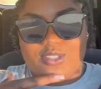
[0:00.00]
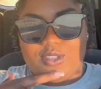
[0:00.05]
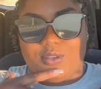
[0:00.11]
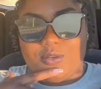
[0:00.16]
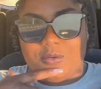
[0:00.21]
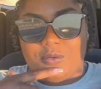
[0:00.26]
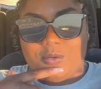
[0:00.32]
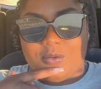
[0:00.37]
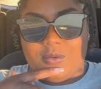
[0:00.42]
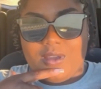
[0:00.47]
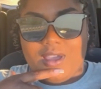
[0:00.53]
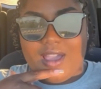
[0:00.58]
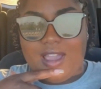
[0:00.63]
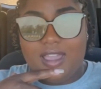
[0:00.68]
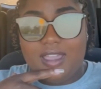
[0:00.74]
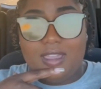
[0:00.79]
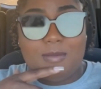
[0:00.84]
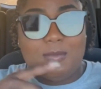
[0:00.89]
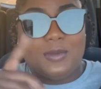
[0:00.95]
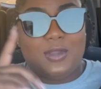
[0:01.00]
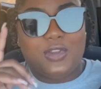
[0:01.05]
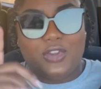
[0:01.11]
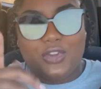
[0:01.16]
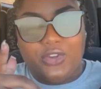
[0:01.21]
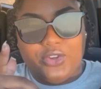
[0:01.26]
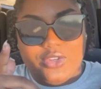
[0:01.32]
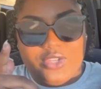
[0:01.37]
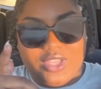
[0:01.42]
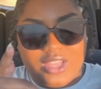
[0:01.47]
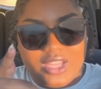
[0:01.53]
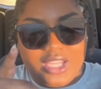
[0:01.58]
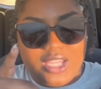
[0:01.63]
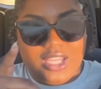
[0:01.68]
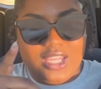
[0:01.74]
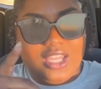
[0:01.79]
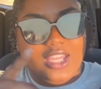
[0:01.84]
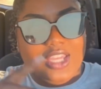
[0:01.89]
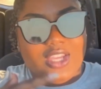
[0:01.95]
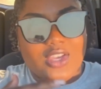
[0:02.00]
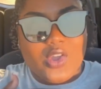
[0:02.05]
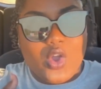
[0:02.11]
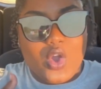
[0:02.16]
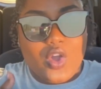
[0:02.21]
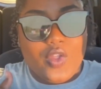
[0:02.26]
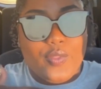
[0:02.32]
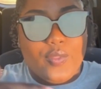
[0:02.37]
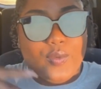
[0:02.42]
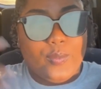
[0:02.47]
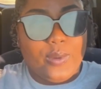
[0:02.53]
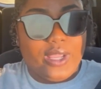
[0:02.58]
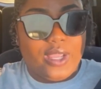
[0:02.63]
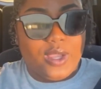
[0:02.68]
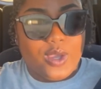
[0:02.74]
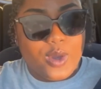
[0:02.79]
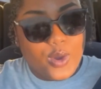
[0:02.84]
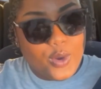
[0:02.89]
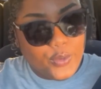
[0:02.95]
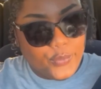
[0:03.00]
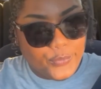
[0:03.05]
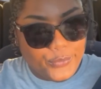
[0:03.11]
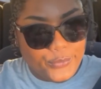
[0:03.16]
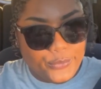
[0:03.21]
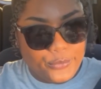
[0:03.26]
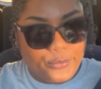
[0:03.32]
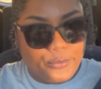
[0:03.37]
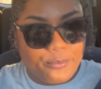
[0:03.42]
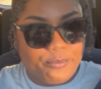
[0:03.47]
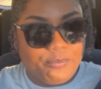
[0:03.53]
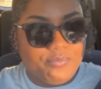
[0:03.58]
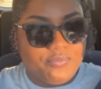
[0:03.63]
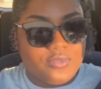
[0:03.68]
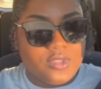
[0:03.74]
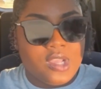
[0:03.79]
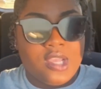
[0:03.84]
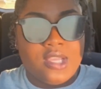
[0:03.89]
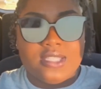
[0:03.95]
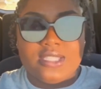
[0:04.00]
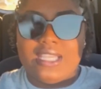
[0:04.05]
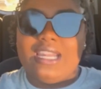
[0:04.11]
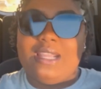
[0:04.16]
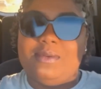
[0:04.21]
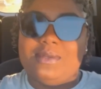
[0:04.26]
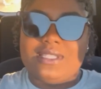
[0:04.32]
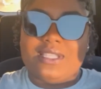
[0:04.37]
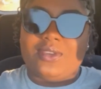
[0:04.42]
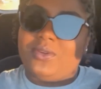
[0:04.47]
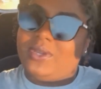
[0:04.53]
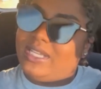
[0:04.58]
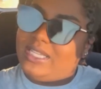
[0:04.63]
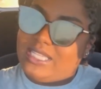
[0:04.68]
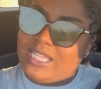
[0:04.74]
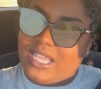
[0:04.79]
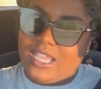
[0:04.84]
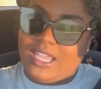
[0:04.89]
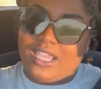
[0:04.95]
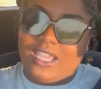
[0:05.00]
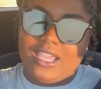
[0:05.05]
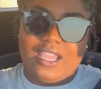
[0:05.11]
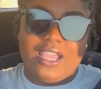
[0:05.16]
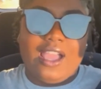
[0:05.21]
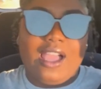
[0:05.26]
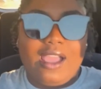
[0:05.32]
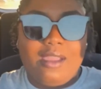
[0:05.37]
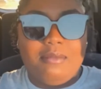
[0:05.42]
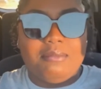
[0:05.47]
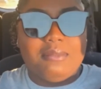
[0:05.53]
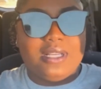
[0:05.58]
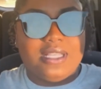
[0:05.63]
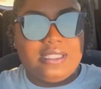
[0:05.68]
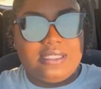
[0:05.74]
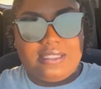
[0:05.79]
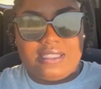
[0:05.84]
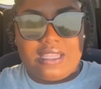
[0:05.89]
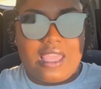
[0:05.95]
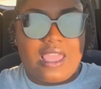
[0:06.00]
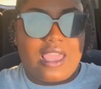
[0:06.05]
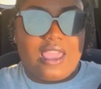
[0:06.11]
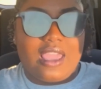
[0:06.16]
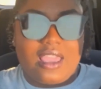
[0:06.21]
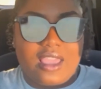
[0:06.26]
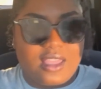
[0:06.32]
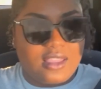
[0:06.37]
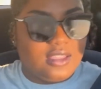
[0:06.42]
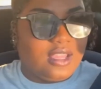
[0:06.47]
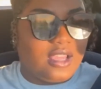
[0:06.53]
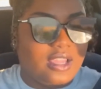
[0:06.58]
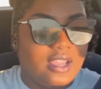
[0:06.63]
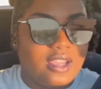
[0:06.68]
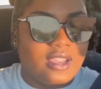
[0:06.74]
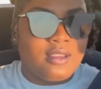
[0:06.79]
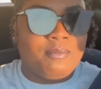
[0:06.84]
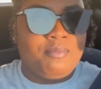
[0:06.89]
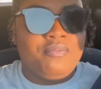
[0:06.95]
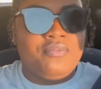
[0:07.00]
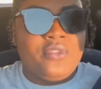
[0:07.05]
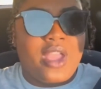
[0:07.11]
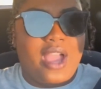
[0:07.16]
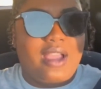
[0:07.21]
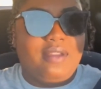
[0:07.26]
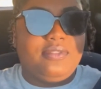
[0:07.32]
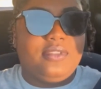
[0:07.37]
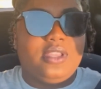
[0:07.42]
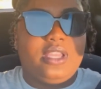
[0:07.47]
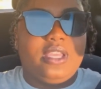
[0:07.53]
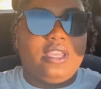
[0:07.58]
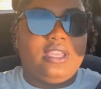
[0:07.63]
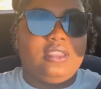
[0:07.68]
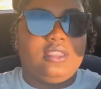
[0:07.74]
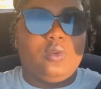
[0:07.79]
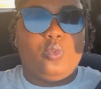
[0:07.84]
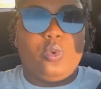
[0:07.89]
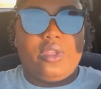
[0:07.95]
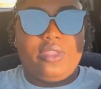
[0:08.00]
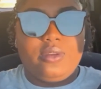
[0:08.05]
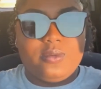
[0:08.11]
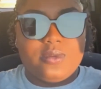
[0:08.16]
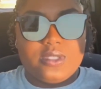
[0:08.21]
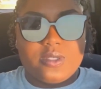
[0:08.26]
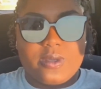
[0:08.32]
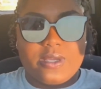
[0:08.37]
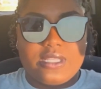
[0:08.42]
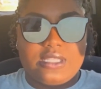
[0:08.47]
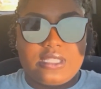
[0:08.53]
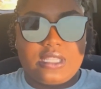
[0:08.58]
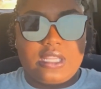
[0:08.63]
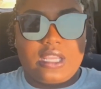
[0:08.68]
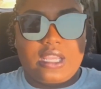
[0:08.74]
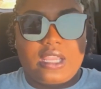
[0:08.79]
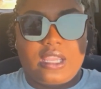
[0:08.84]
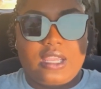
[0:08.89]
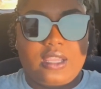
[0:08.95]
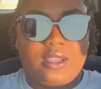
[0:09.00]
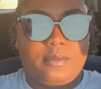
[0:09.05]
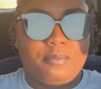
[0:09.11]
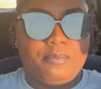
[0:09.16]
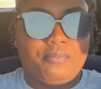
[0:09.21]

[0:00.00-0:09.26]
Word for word: so I am currently on the way home. Today was a great day, I must say. Like, I feel like the weather was great today.